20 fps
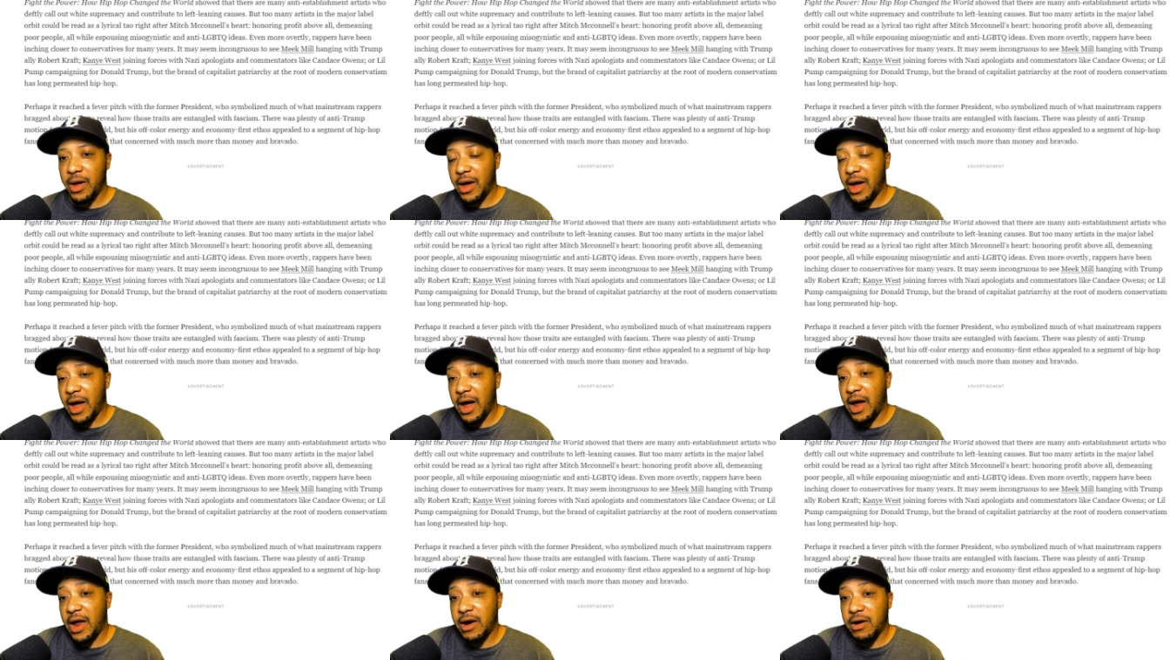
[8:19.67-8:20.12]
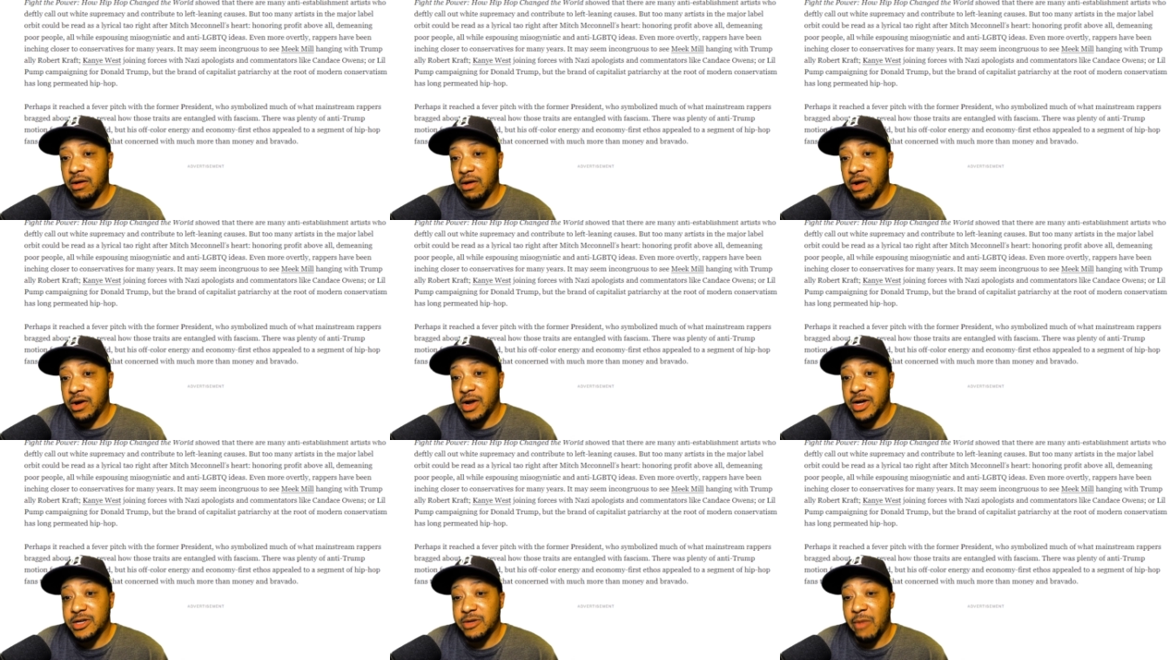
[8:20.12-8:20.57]
and it
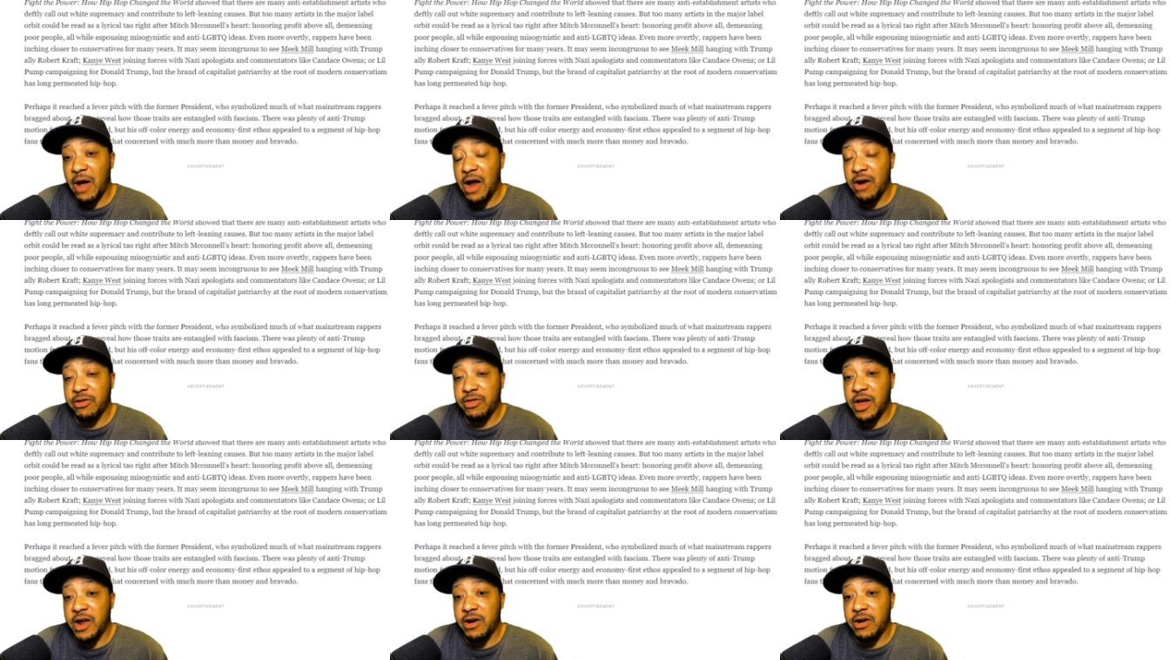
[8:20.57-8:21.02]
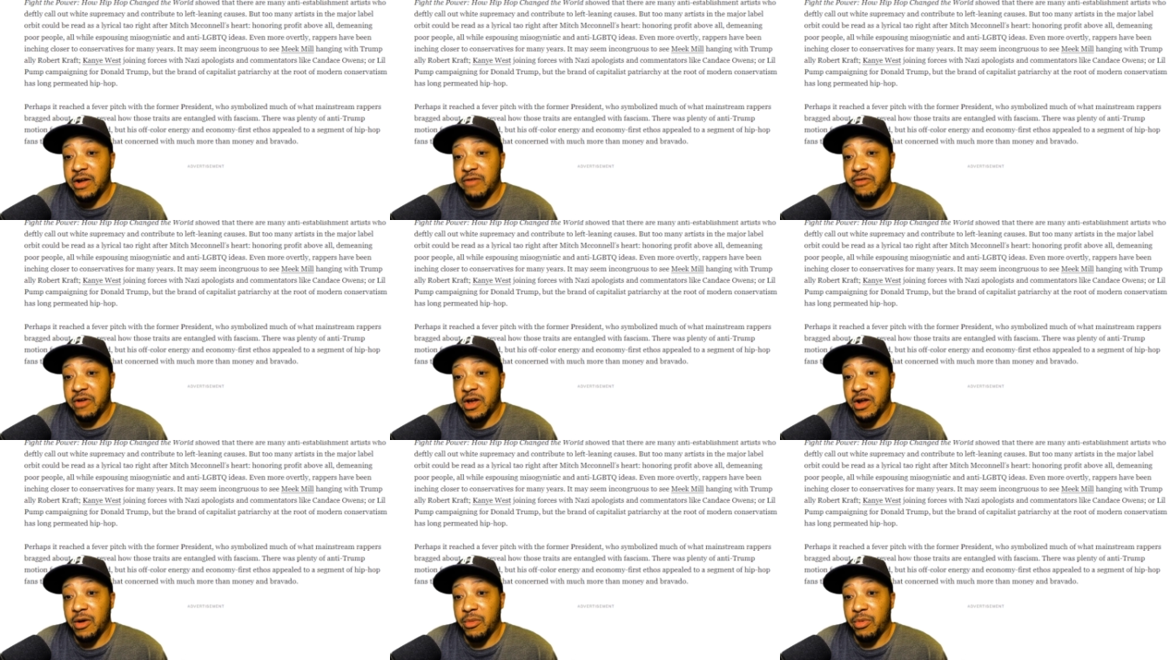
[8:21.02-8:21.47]
doesn't matter they don't even
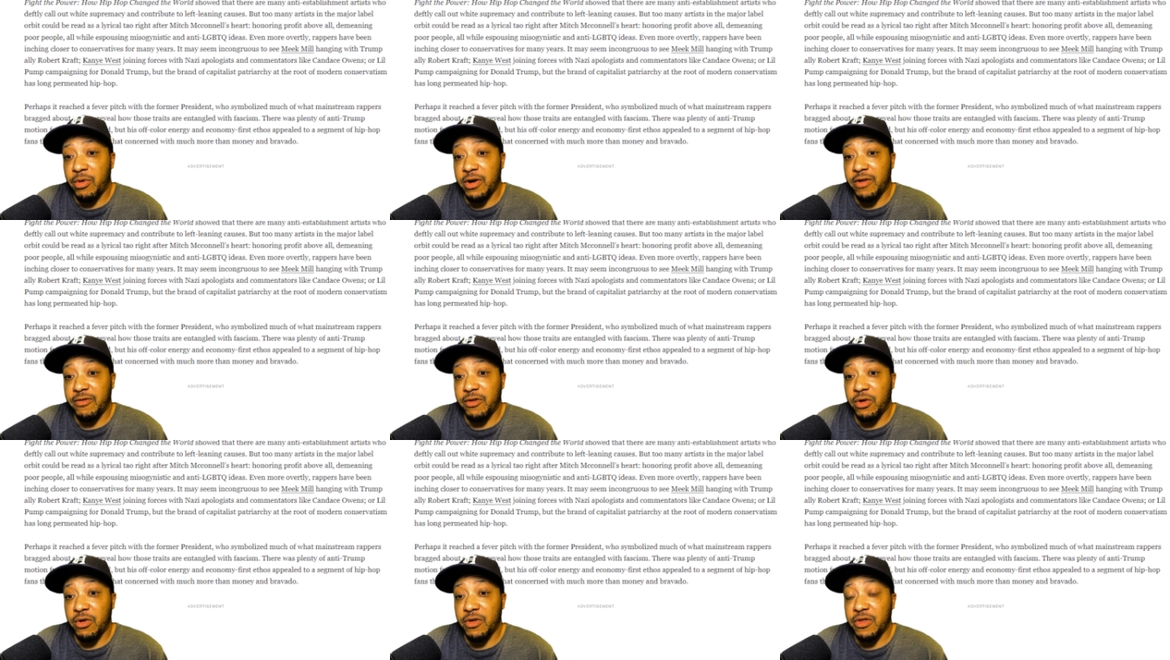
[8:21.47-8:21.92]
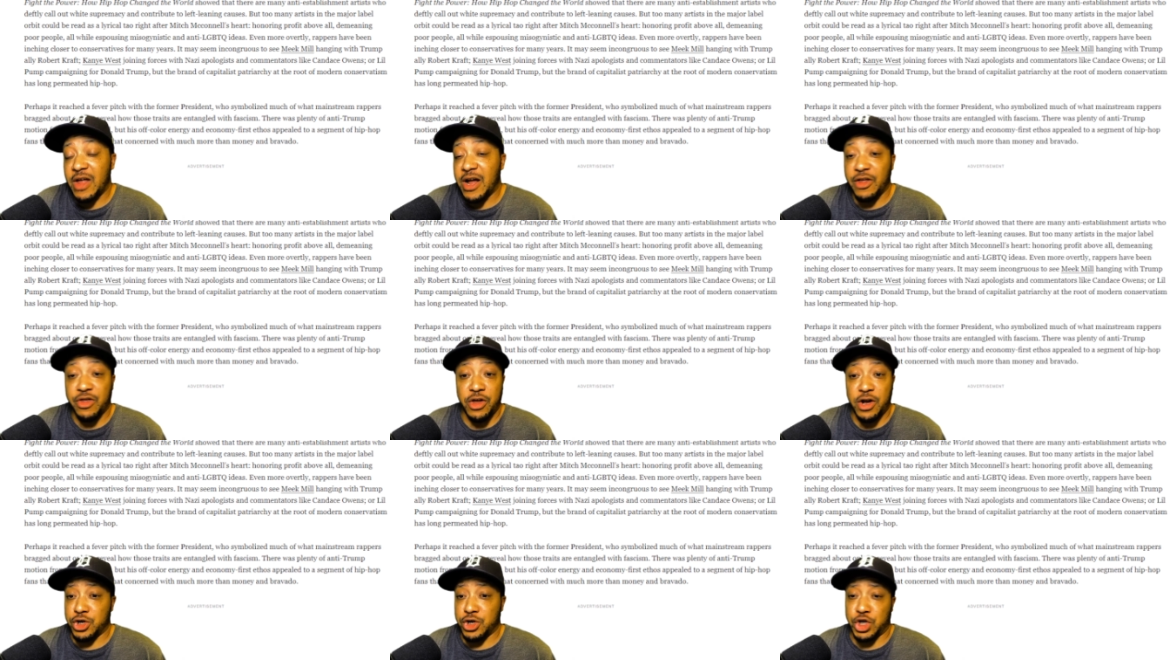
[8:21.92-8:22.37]
get a point of view that
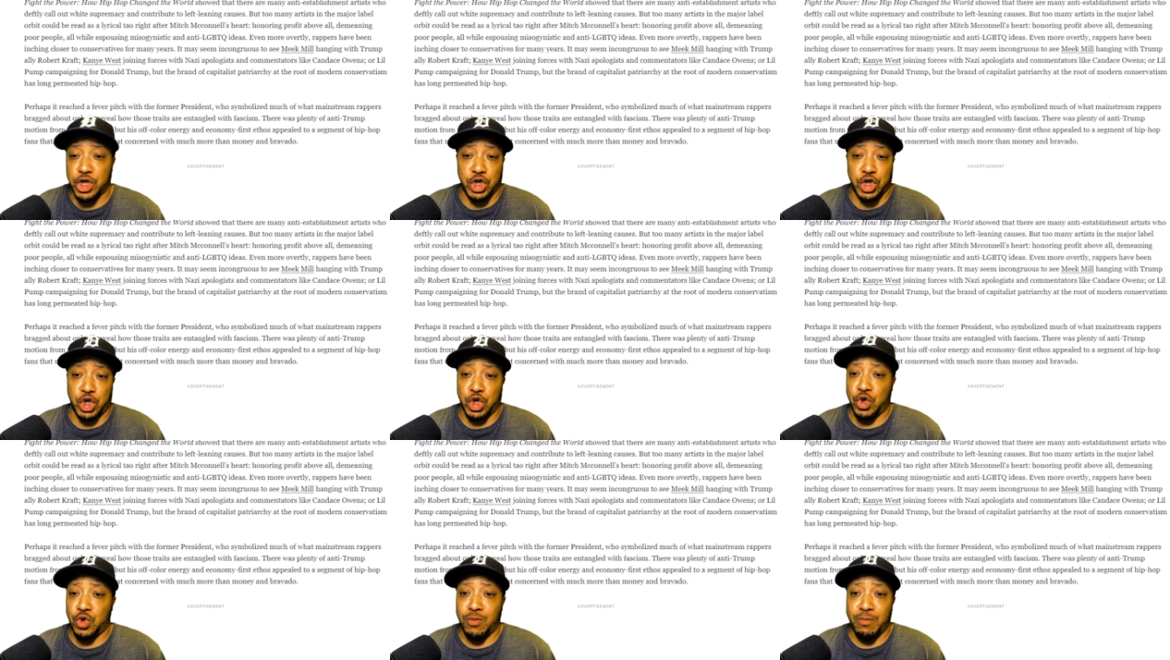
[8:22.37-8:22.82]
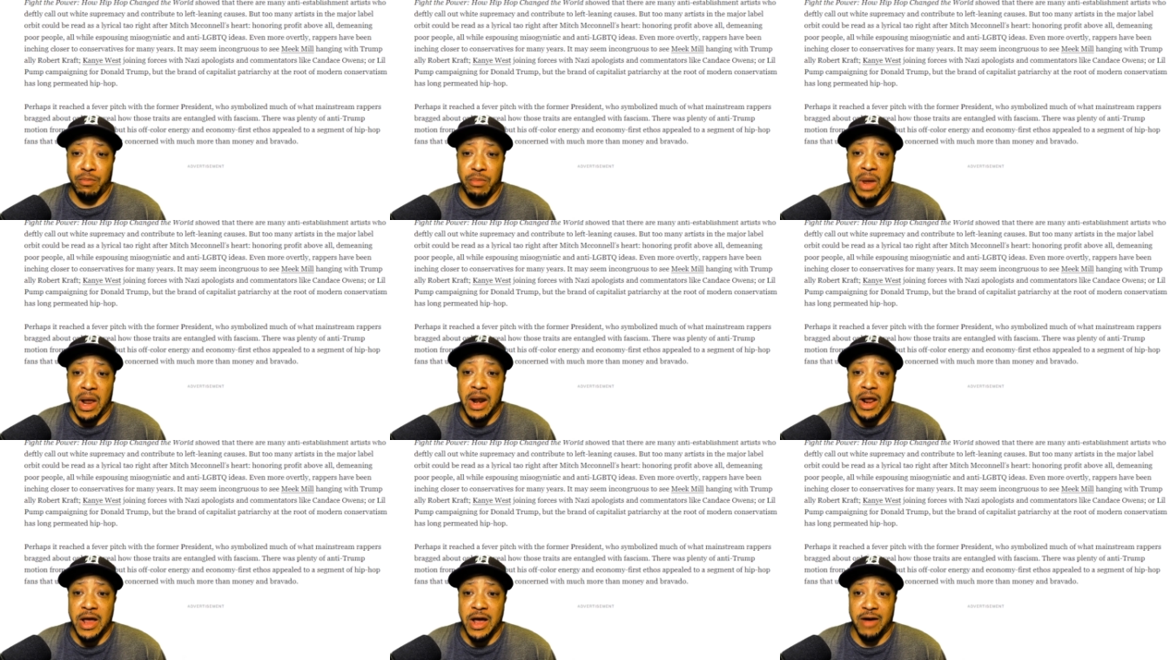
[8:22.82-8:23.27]
there's too
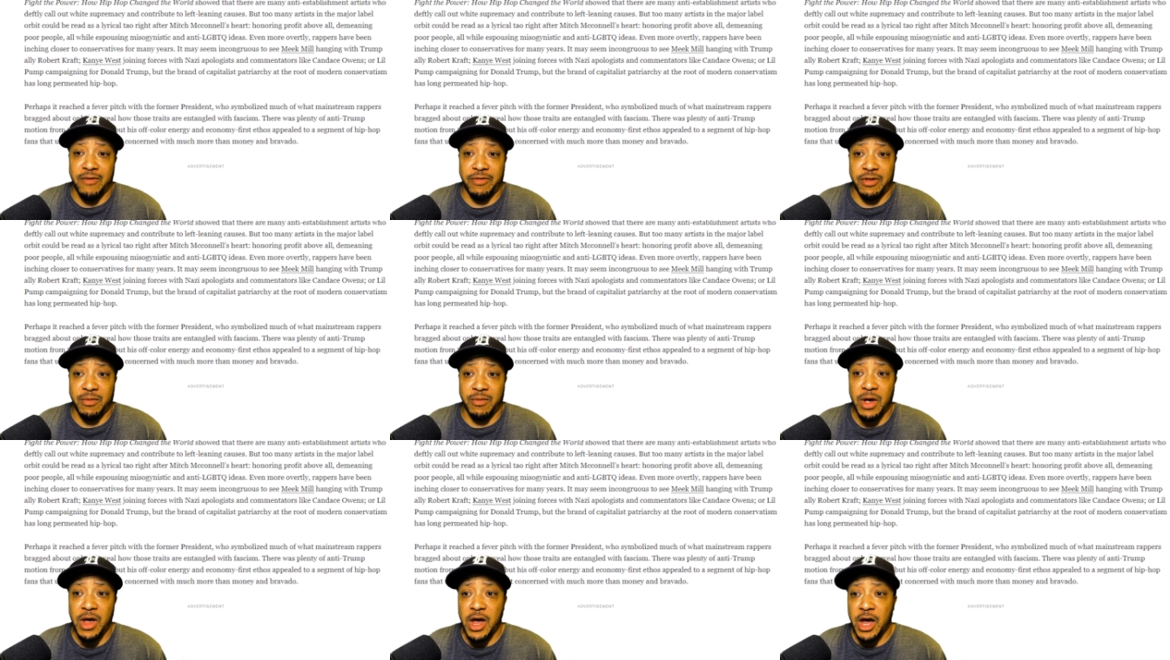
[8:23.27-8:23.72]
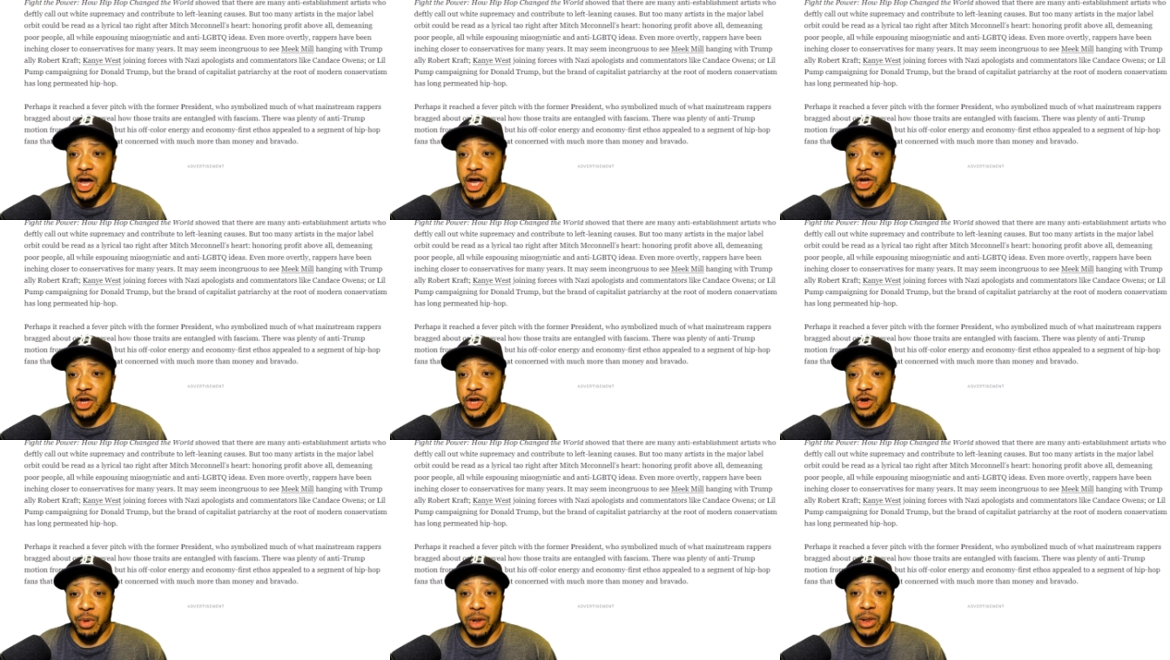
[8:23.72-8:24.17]
many of them can
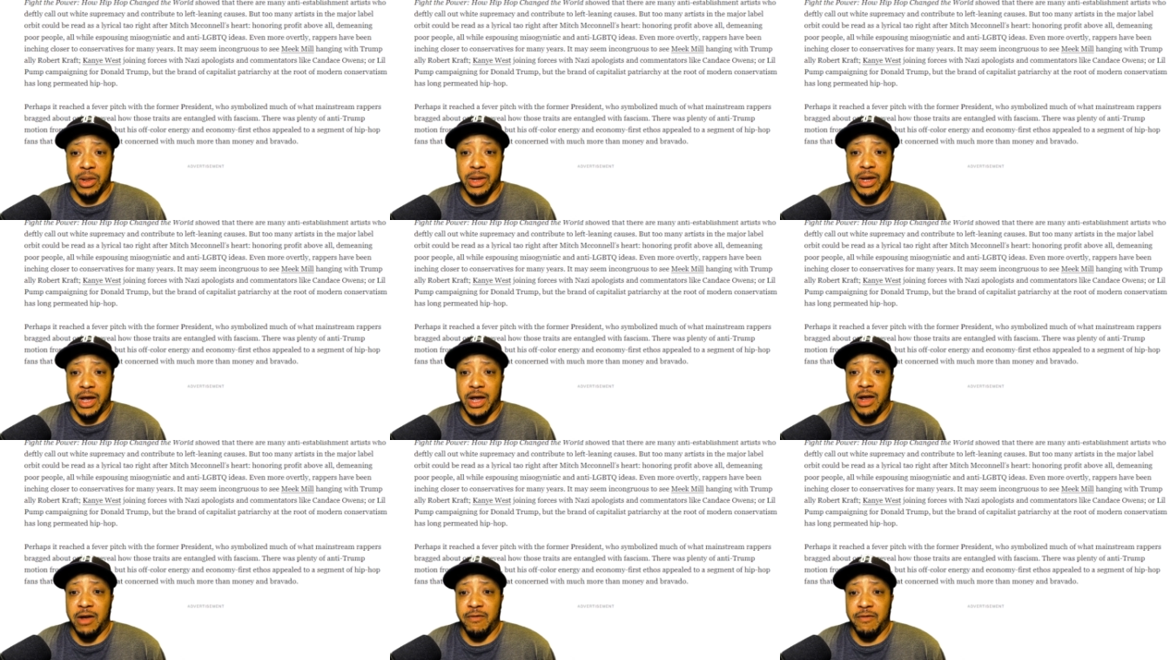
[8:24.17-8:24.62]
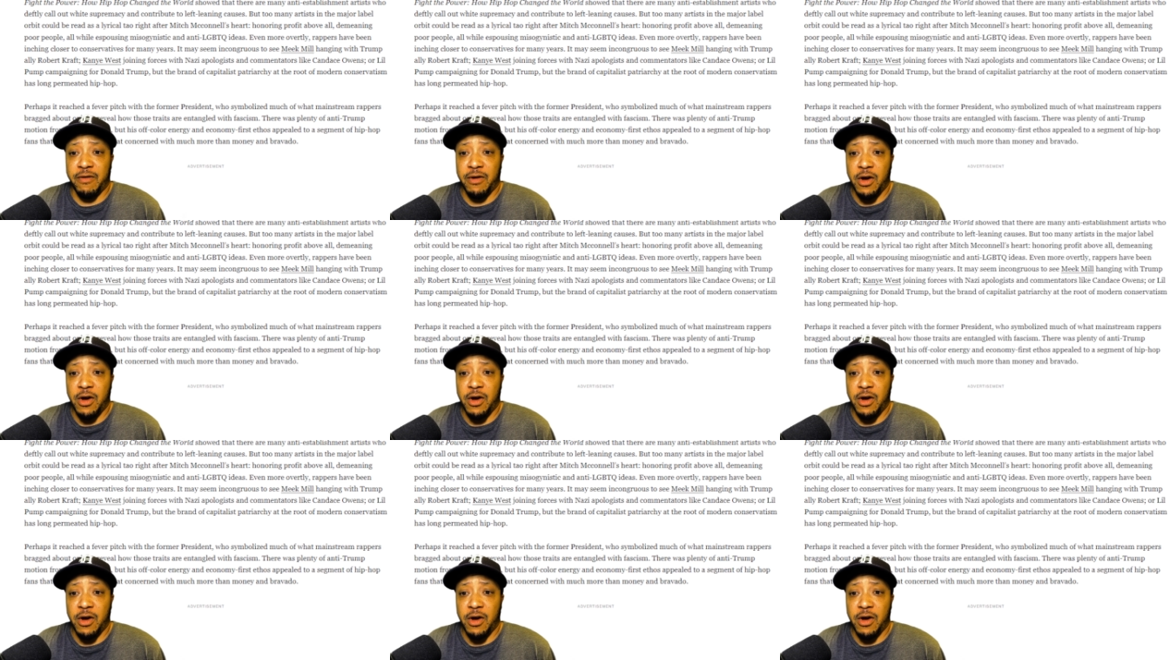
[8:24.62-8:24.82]
you believe